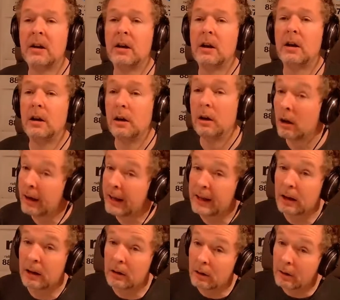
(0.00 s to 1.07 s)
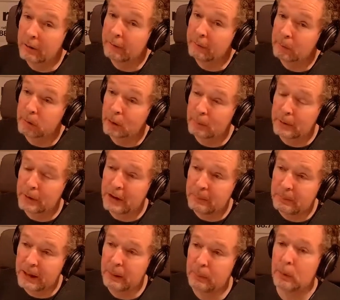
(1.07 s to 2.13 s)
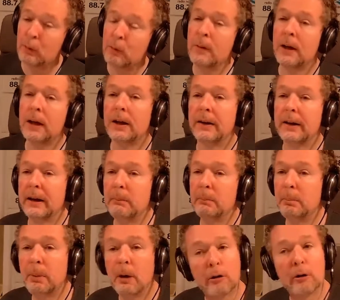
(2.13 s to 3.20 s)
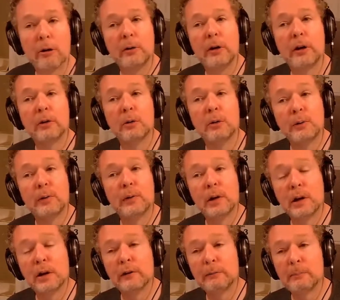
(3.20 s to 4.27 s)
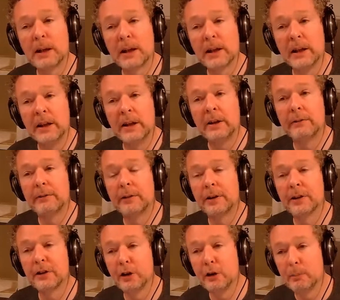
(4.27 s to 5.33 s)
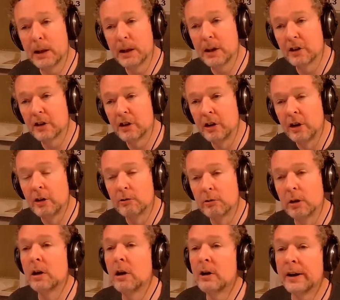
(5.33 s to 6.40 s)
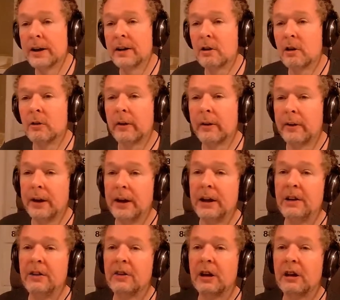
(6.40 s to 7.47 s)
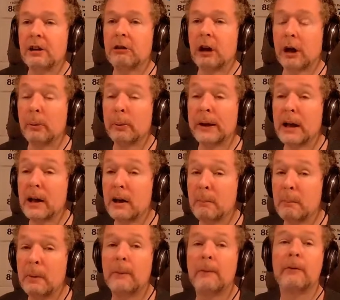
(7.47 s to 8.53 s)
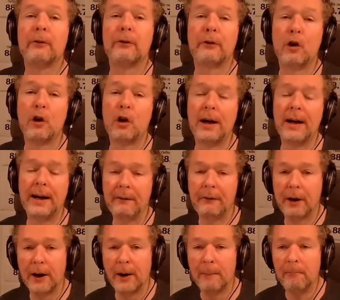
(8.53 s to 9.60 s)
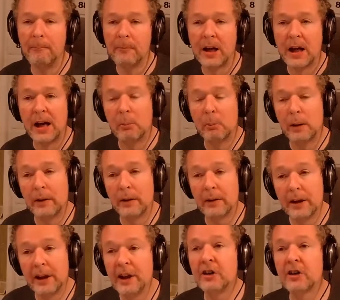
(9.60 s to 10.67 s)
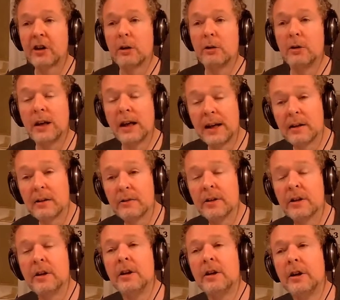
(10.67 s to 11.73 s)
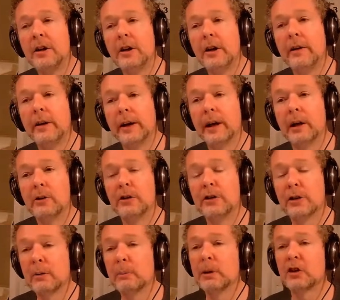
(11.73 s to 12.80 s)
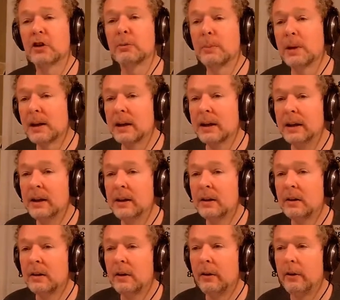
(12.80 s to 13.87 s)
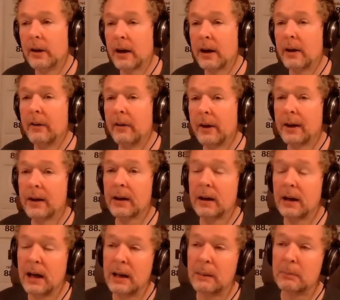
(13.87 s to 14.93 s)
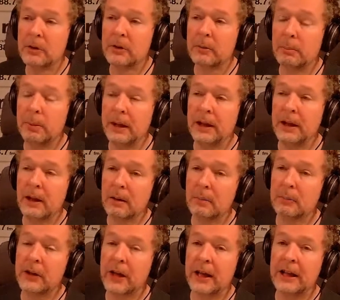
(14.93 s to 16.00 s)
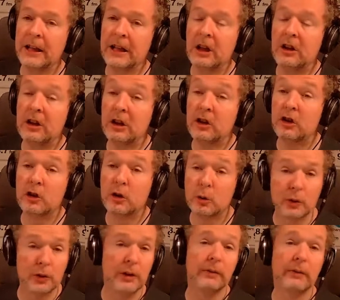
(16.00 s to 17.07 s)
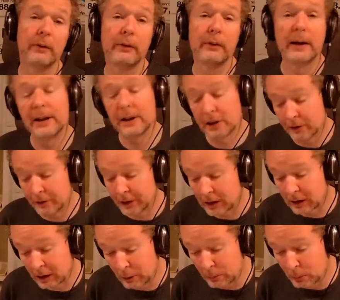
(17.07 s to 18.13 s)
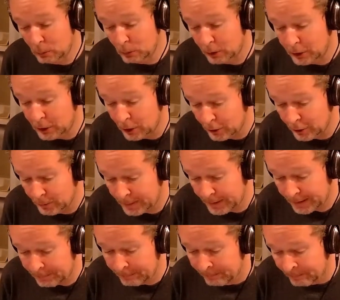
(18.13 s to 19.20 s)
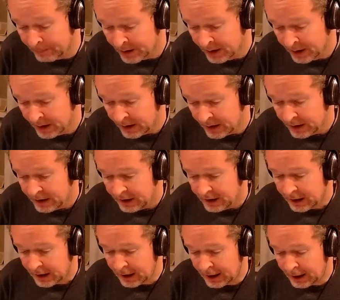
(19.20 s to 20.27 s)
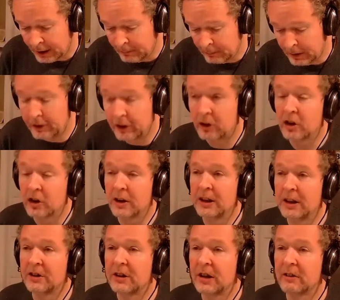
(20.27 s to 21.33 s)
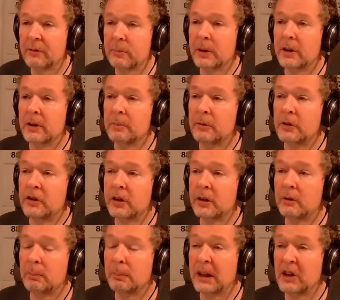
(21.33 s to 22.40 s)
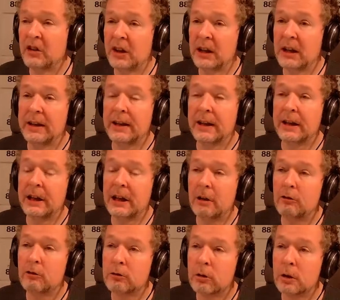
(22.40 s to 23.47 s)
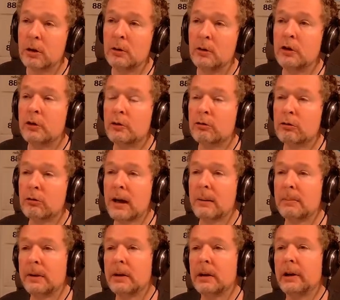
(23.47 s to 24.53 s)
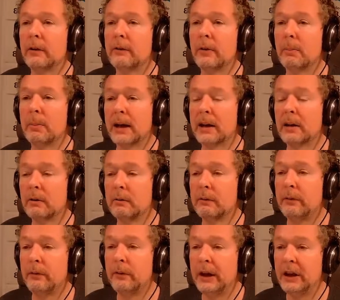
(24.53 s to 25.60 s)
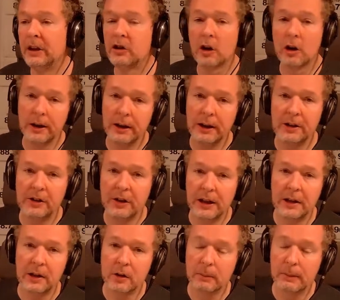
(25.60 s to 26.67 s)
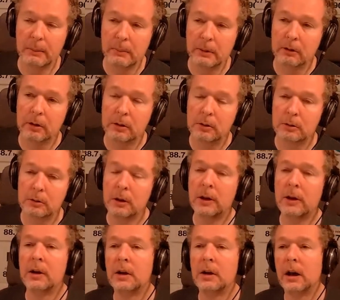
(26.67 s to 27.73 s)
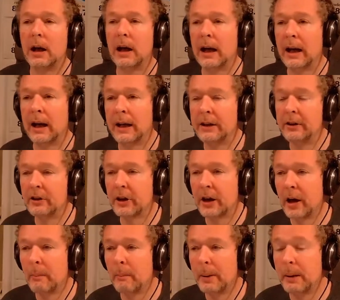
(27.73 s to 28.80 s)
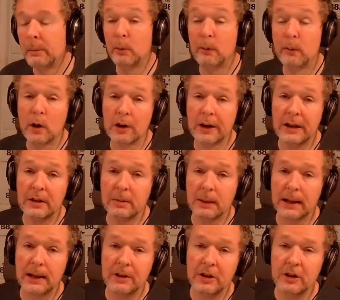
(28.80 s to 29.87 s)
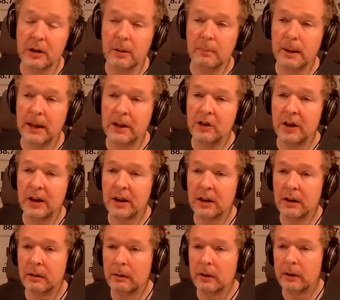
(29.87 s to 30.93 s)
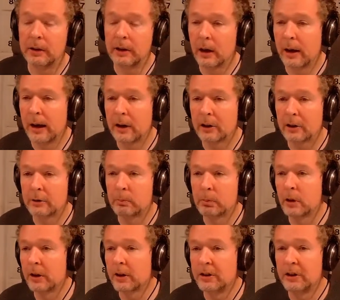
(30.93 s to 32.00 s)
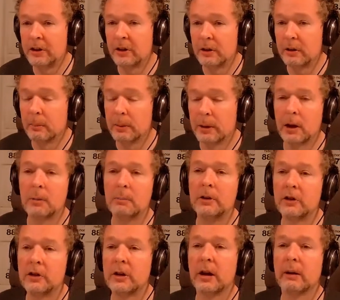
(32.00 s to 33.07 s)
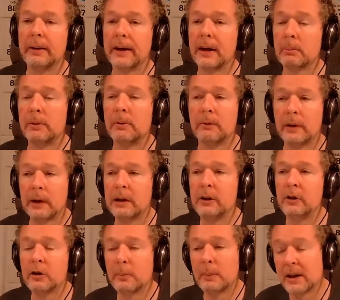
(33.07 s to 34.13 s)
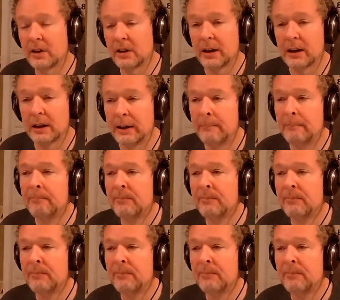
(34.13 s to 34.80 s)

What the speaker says: Like a lot of property people, they borrowed an awful lot of money, far too much, reliant on things going up forever. And when things go down, they owe so much money that their collapse becomes a distortive effect on the global economy. The Chinese government themselves, basically they rose rapidly off the back of the Chinese economic miracle and people flocking to places like Beijing and house prices and apartments going up in value dramatically.